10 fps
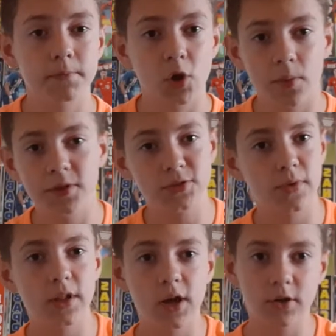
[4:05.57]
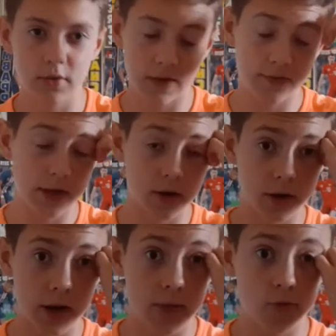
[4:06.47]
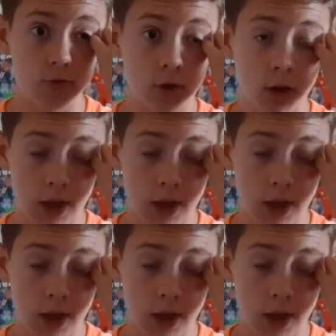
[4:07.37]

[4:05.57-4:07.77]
Comments below if they are enabled.